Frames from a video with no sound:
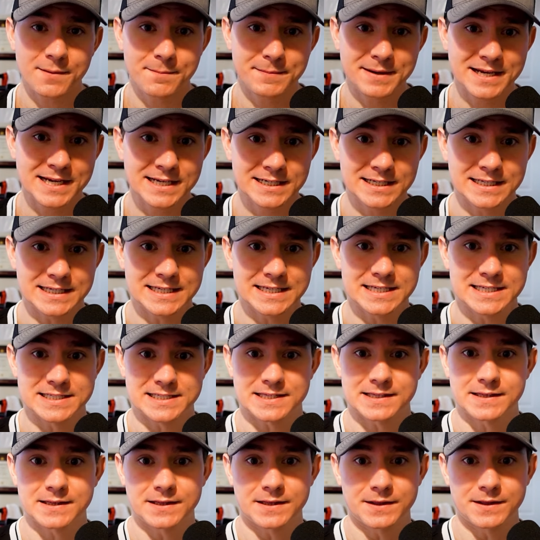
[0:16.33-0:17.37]
I mean
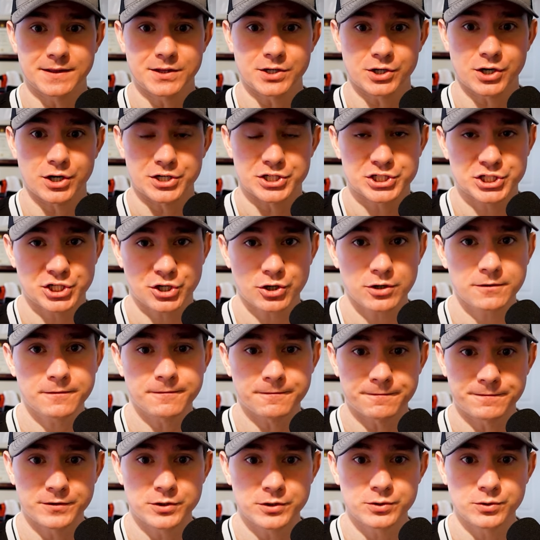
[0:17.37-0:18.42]
is there are
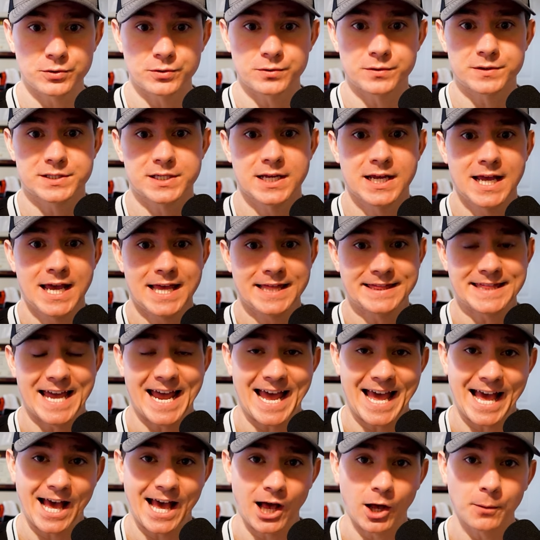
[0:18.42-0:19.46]
certain foods
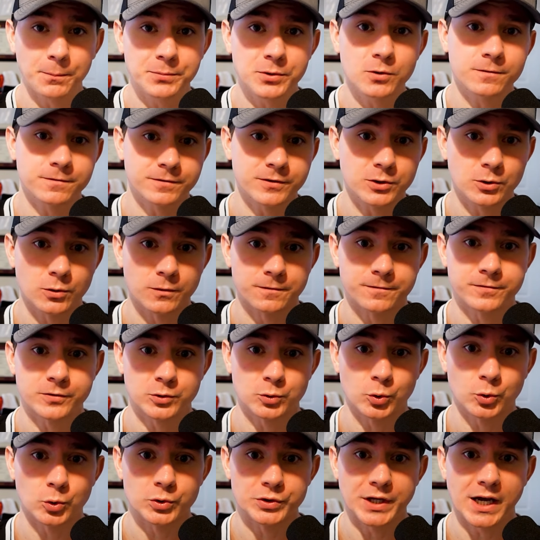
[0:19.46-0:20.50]
that help you feel
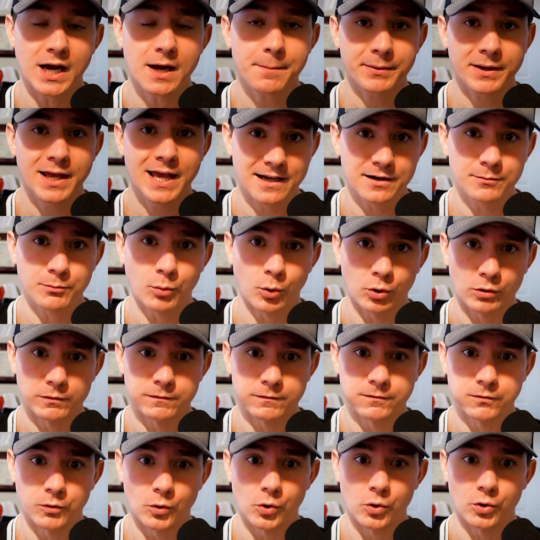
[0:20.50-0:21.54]
fueled up and more
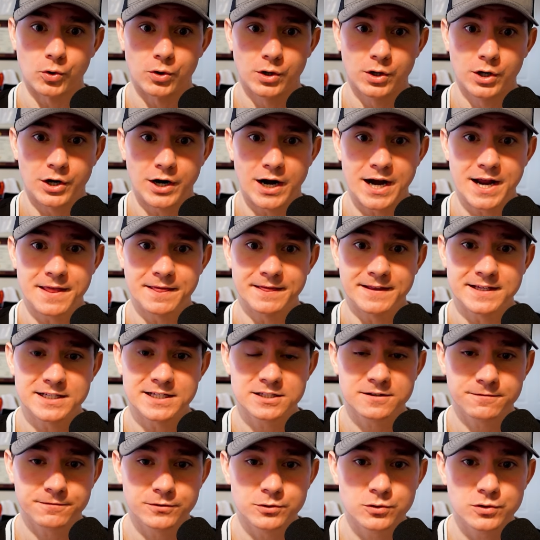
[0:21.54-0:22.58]
full right? And
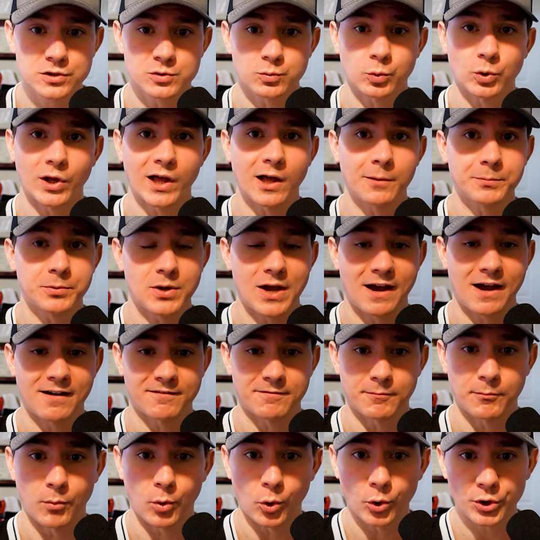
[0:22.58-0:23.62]
these foods will help you
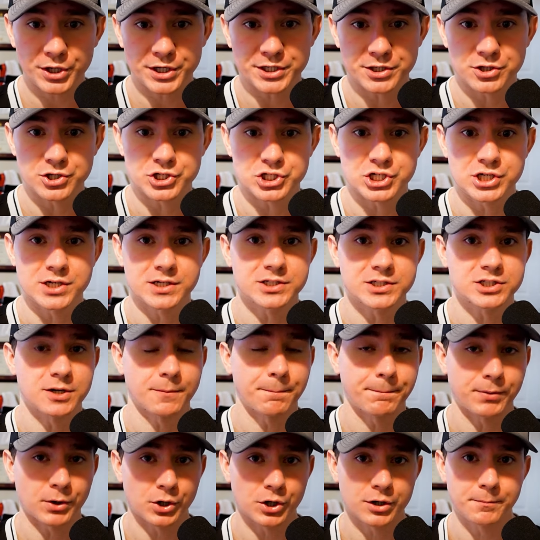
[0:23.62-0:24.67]
have more energy to
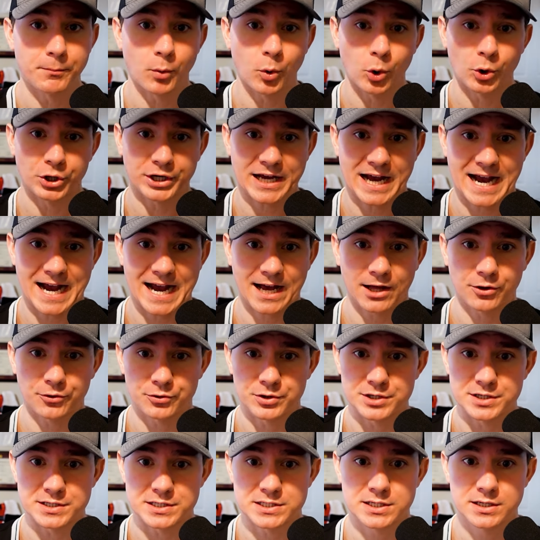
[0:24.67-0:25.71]
burn more
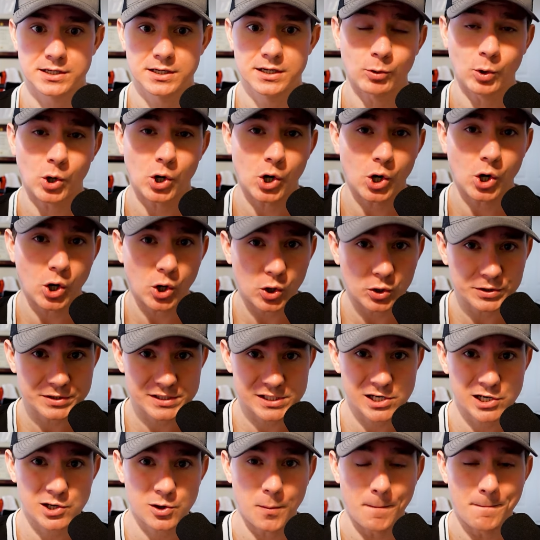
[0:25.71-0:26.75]
calories. They will
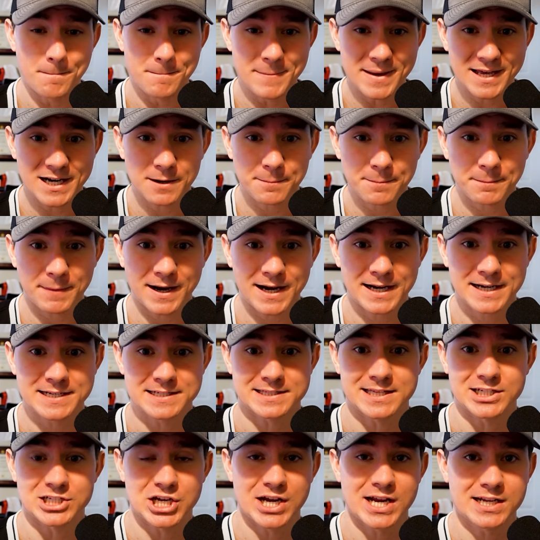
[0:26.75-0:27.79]
also
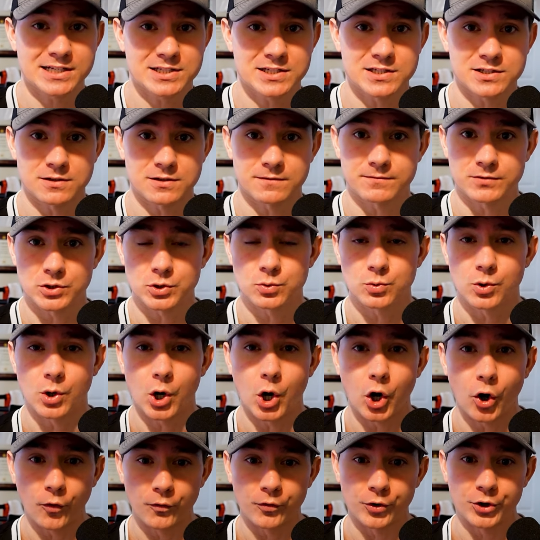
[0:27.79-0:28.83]
minimize the chances of you
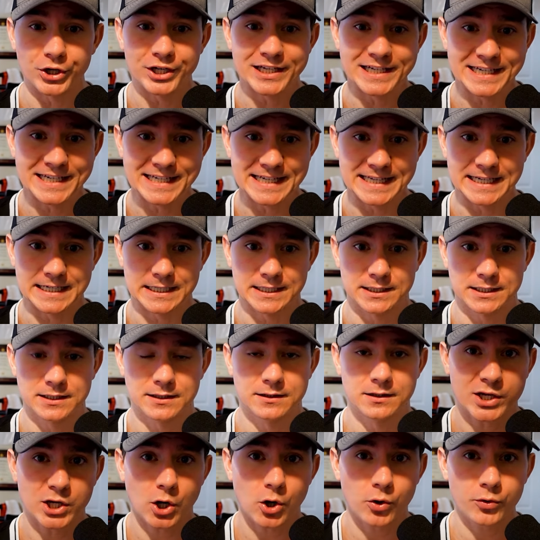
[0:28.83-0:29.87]
overeating.
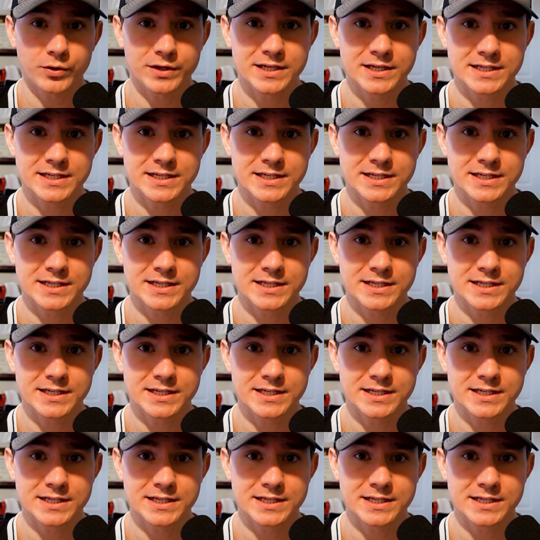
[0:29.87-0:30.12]
We call